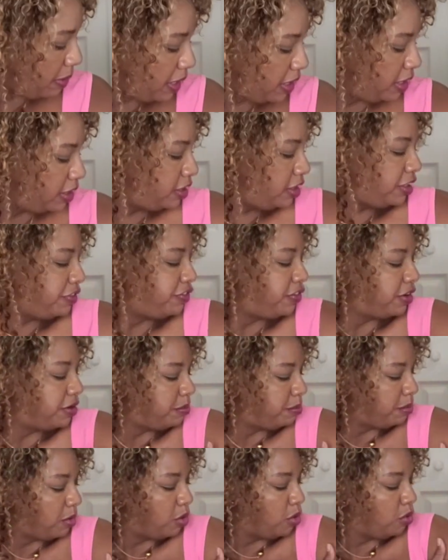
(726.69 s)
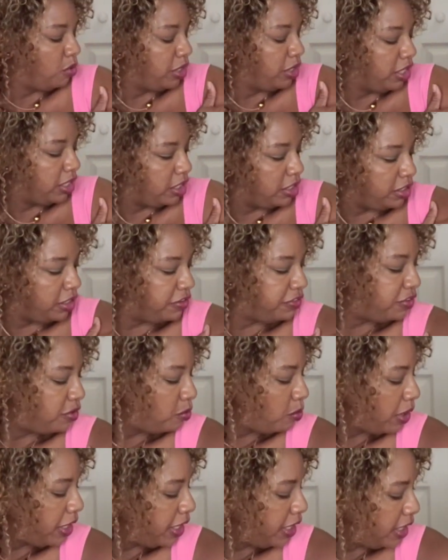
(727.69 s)
about a different mode and a
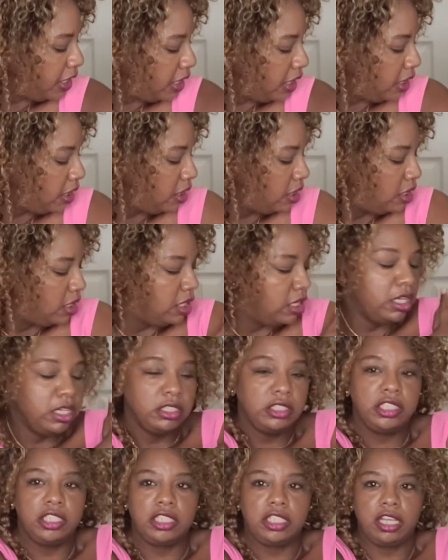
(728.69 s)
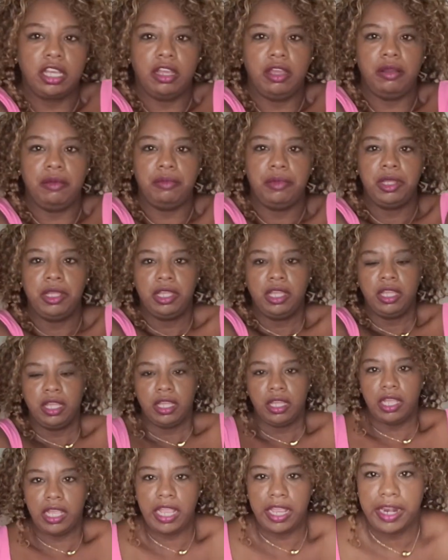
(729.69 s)
different way to cut,
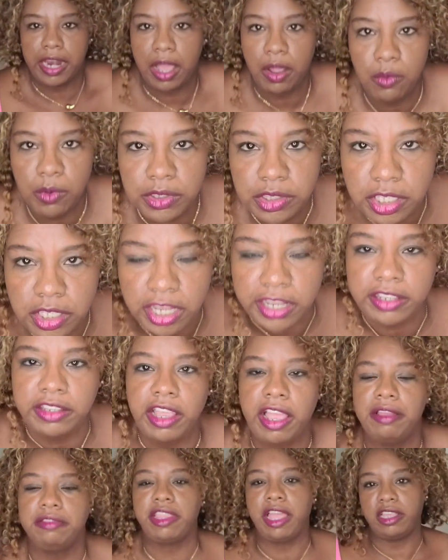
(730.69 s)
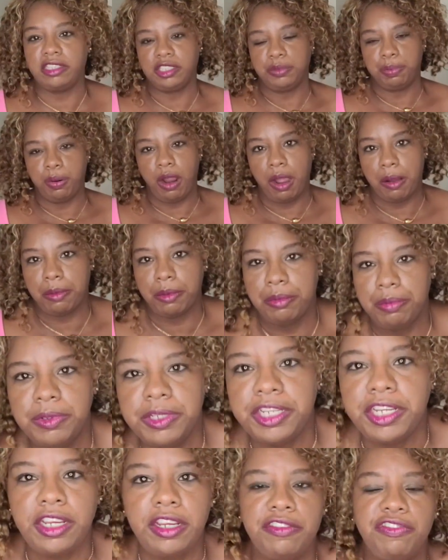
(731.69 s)
and I would think that that's
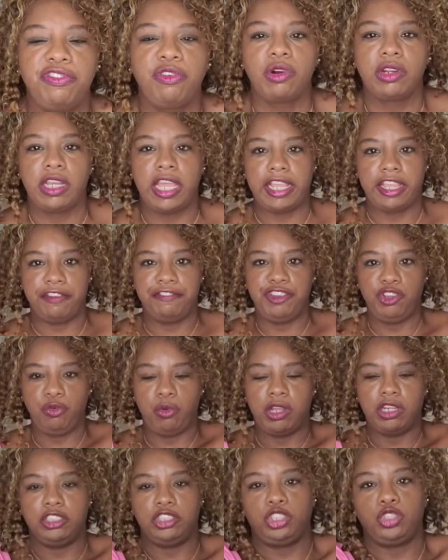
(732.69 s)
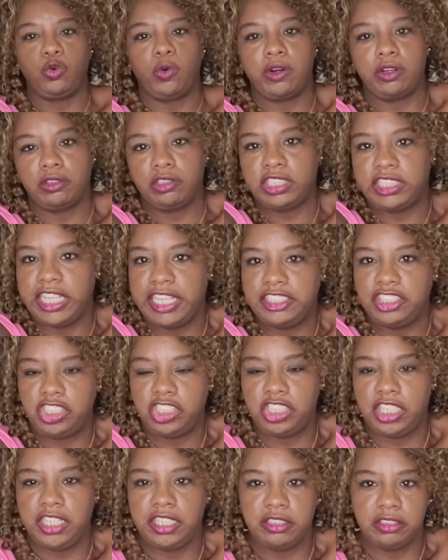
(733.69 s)
probably for like if you want a shorter
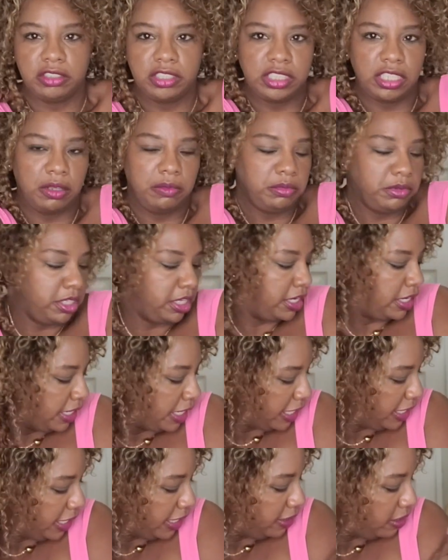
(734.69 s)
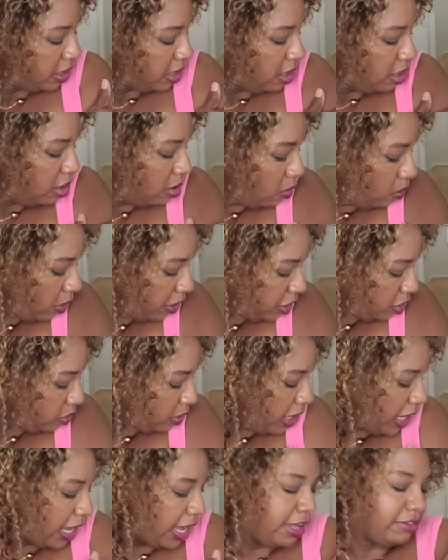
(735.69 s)
session or something, and or you
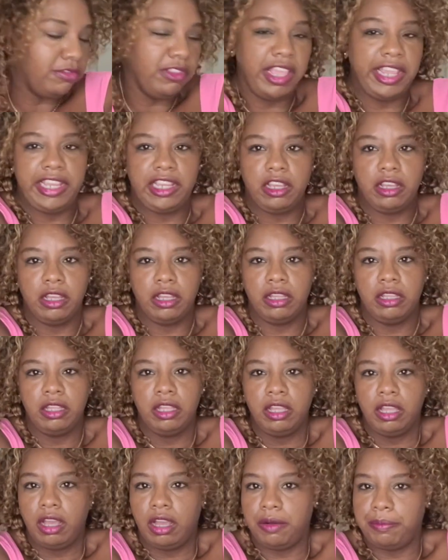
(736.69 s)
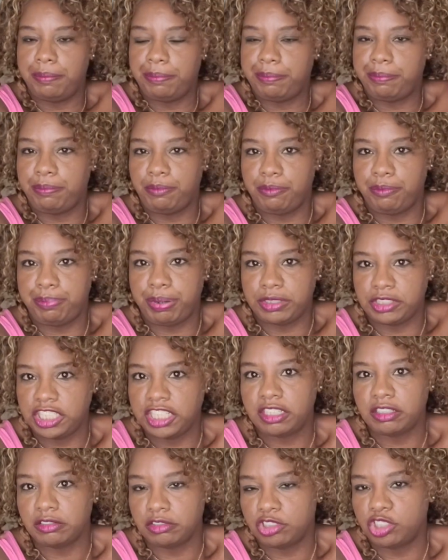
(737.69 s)
got like a
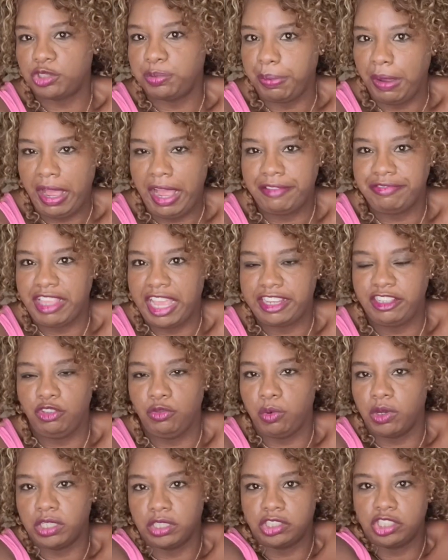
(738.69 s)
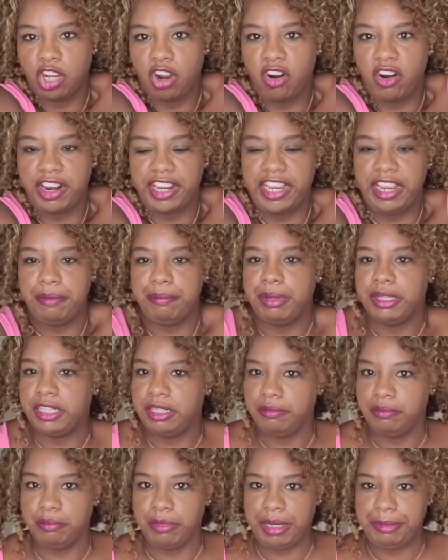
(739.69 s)
particular spot that you want to target
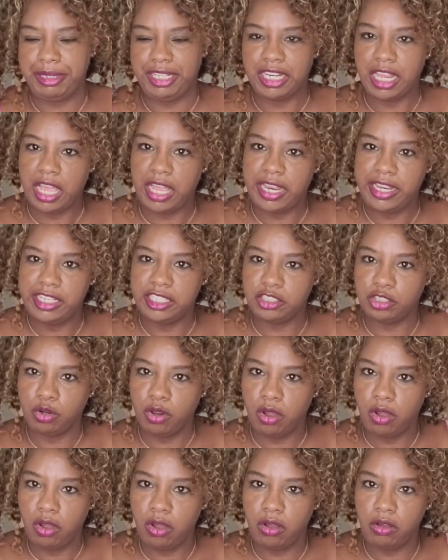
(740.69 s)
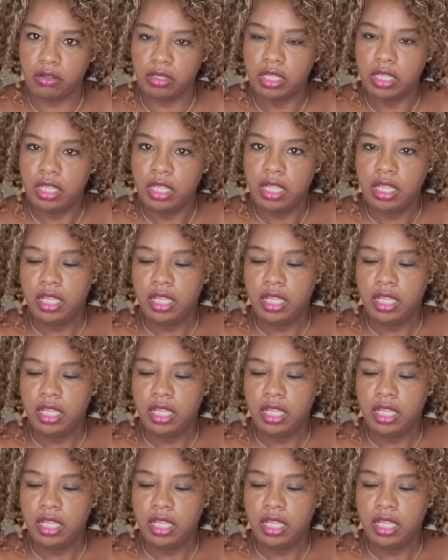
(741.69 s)
but maybe not as long.